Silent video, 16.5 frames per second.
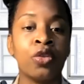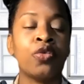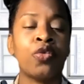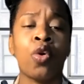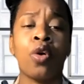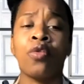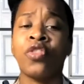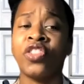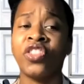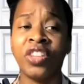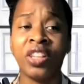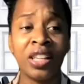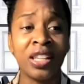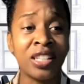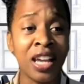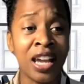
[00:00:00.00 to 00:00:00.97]
forum
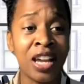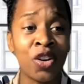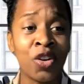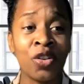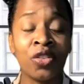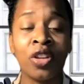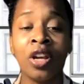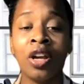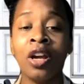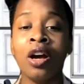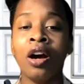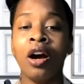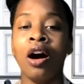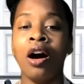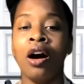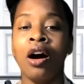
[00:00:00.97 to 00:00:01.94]
facilitators,
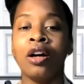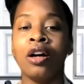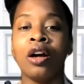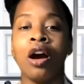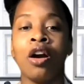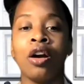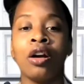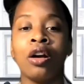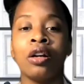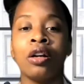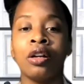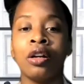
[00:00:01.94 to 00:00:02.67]
our